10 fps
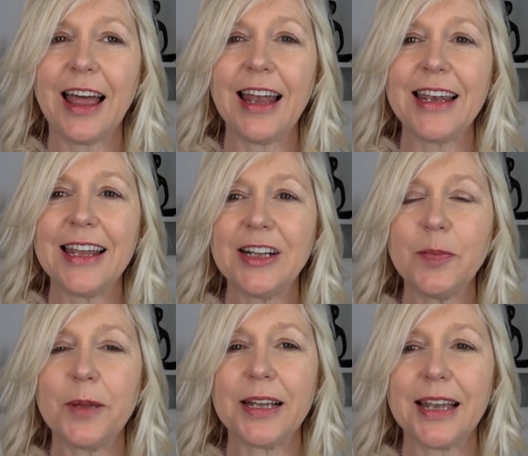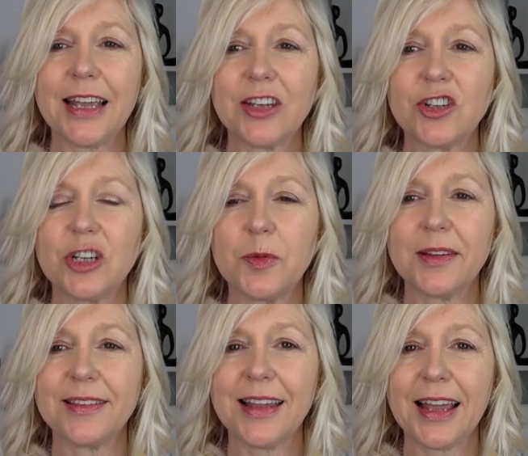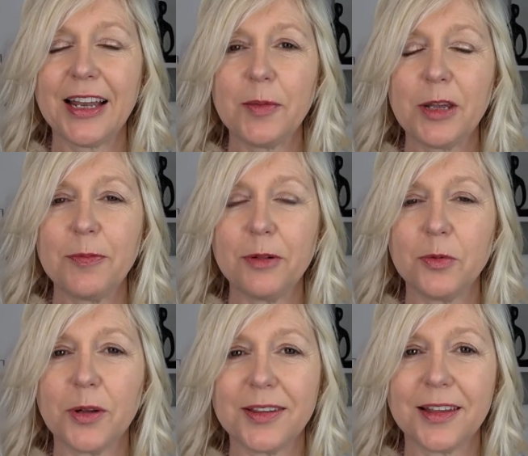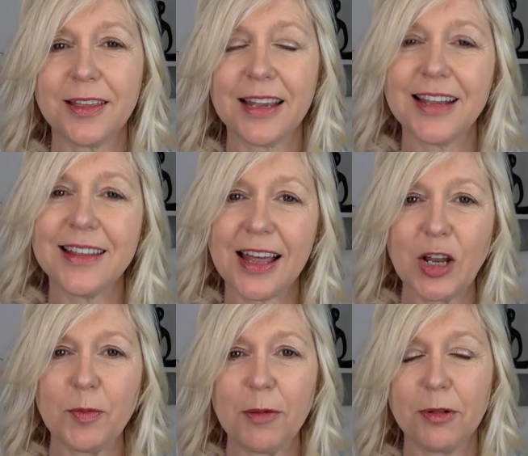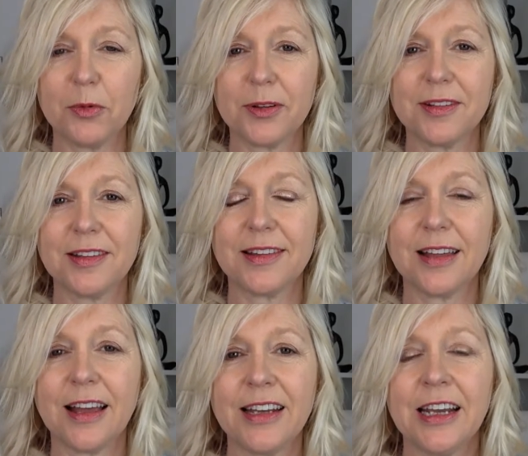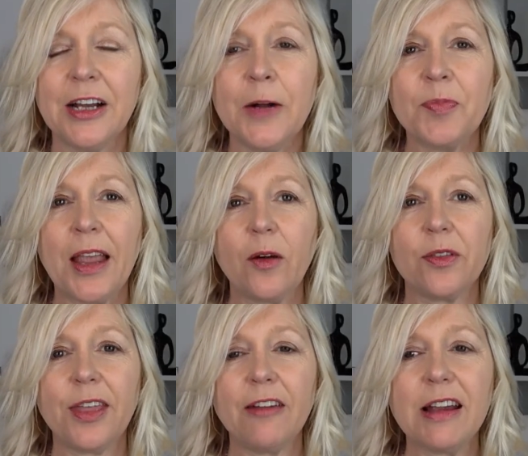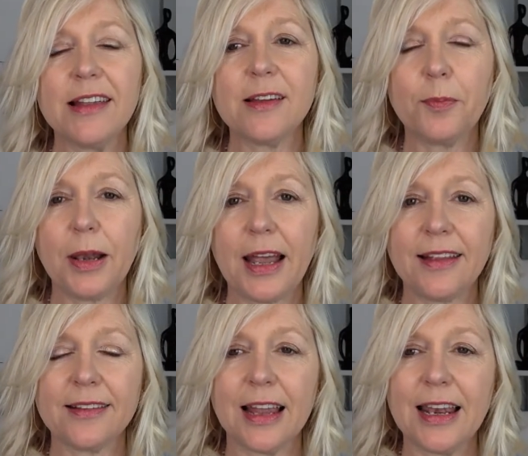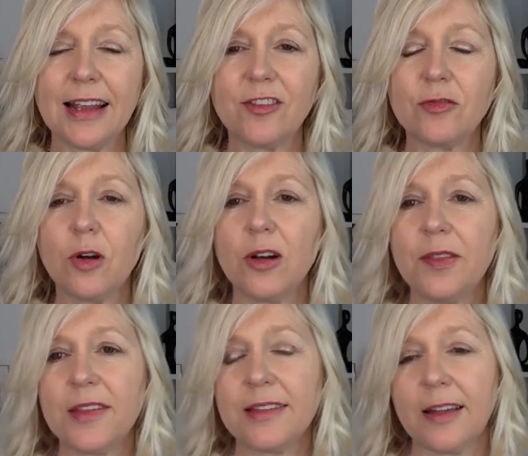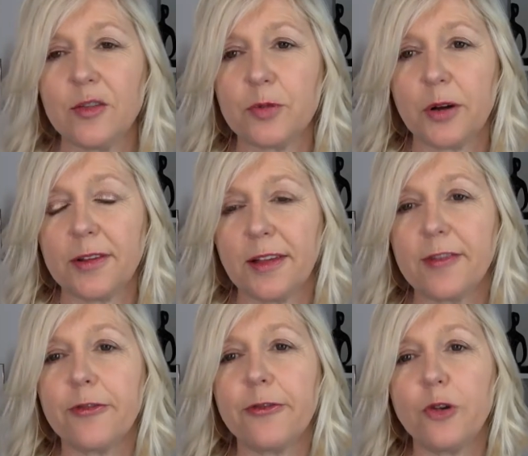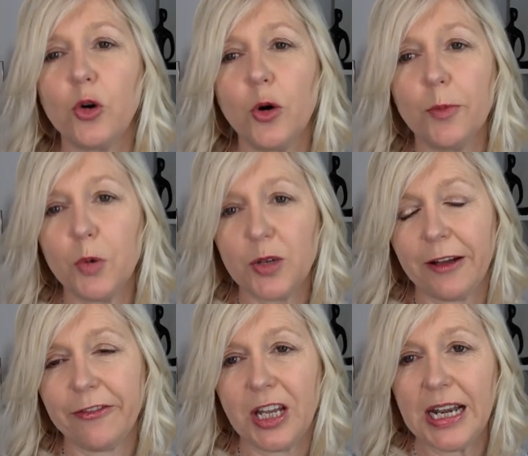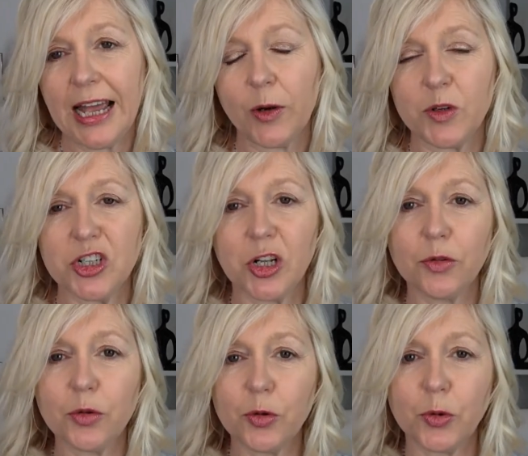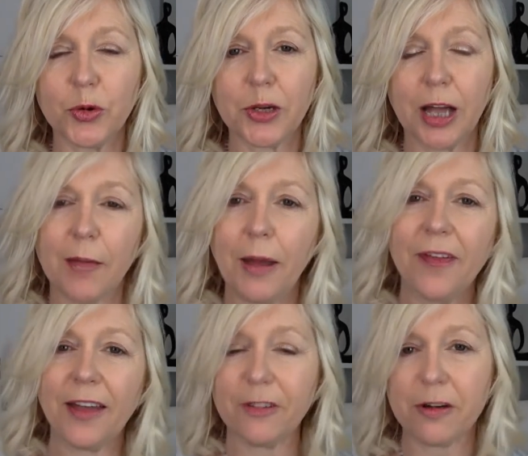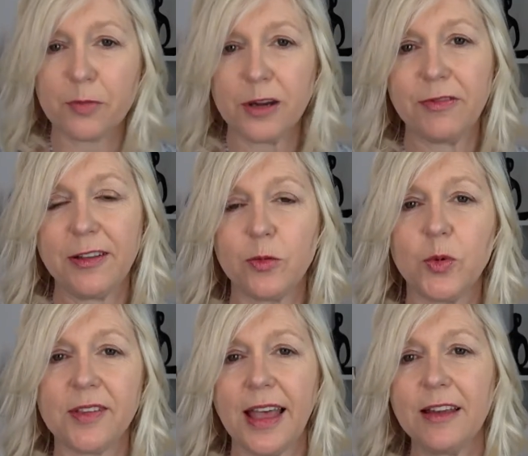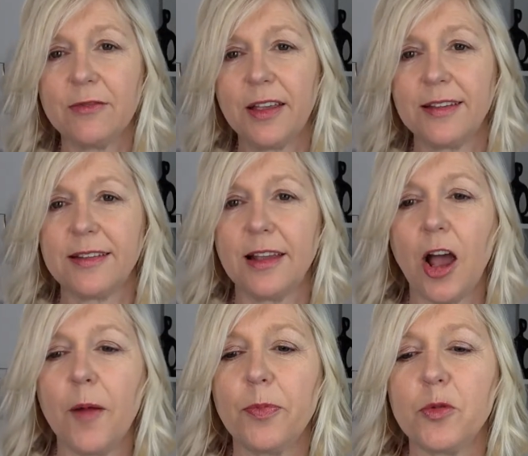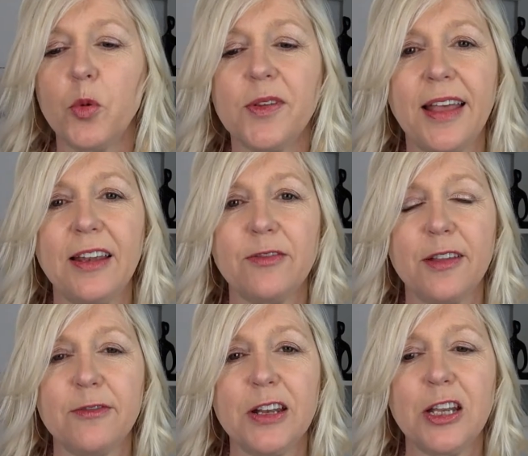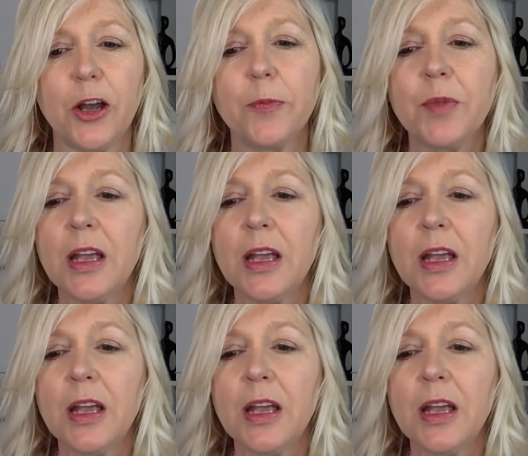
a little bit like she was telling people what to think and telling people what to decide. Now, there is a place later on in the sales process for more definite language, and I'll talk about that very briefly towards the end of this video.